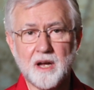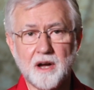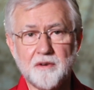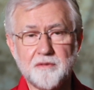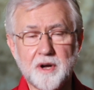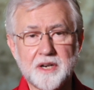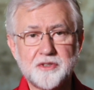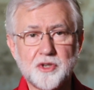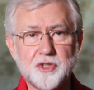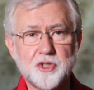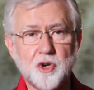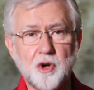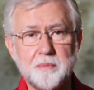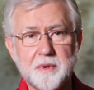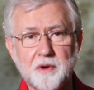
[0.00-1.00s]
A veteran
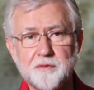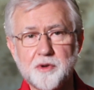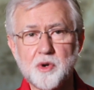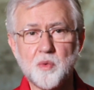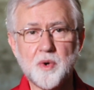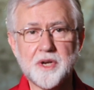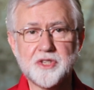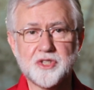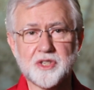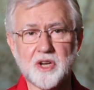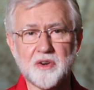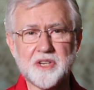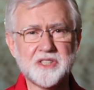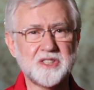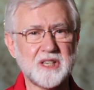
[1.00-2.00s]
told me a few weeks
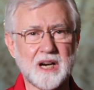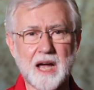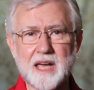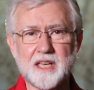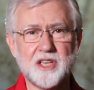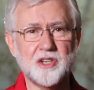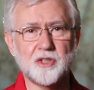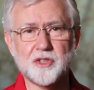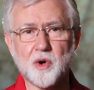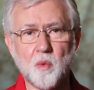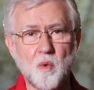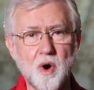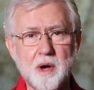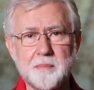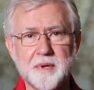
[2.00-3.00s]
ago, he said, I killed a
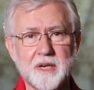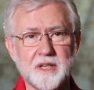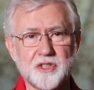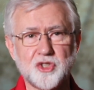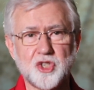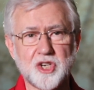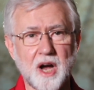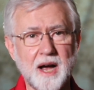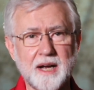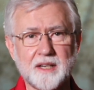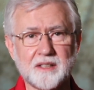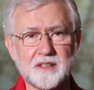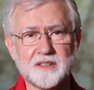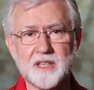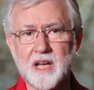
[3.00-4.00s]
woman and
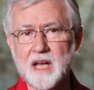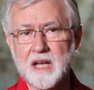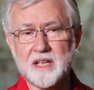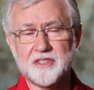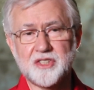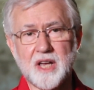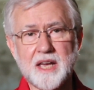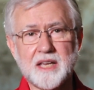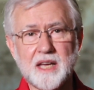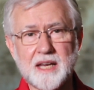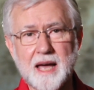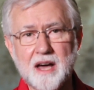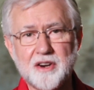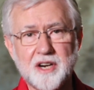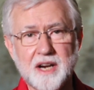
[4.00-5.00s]
child taking
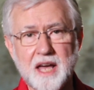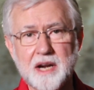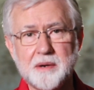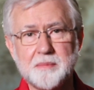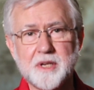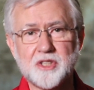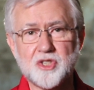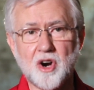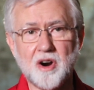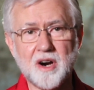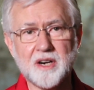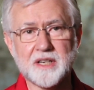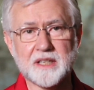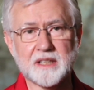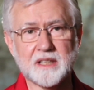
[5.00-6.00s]
out an enemy
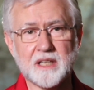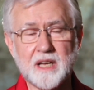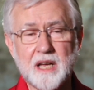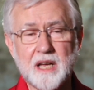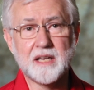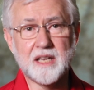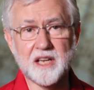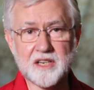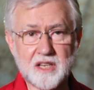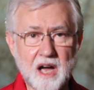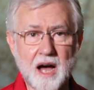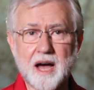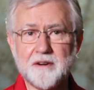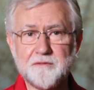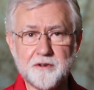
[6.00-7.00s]
target. Can
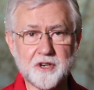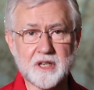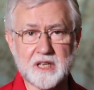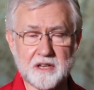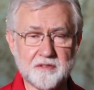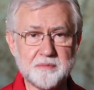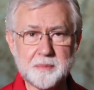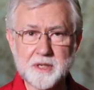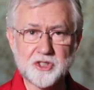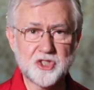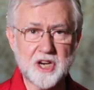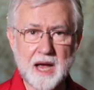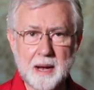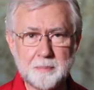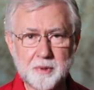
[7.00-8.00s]
God forgive me,
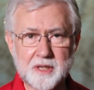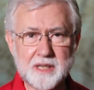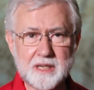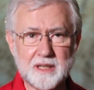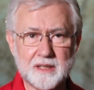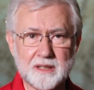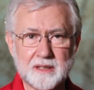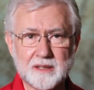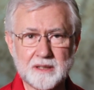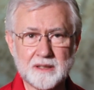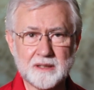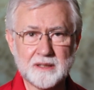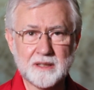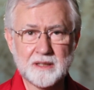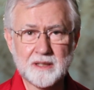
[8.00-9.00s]
Chaplain?
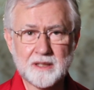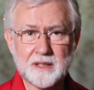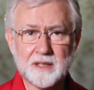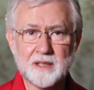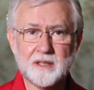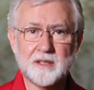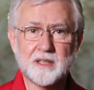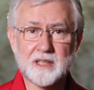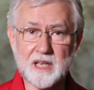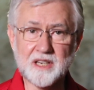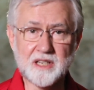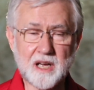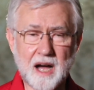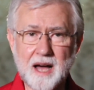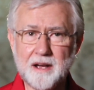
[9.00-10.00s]

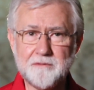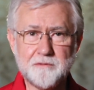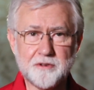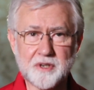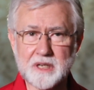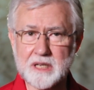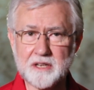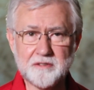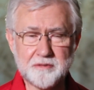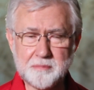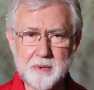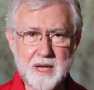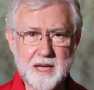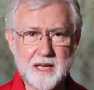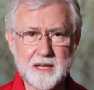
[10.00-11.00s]
Can God forgive
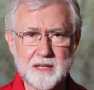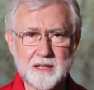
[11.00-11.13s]
me?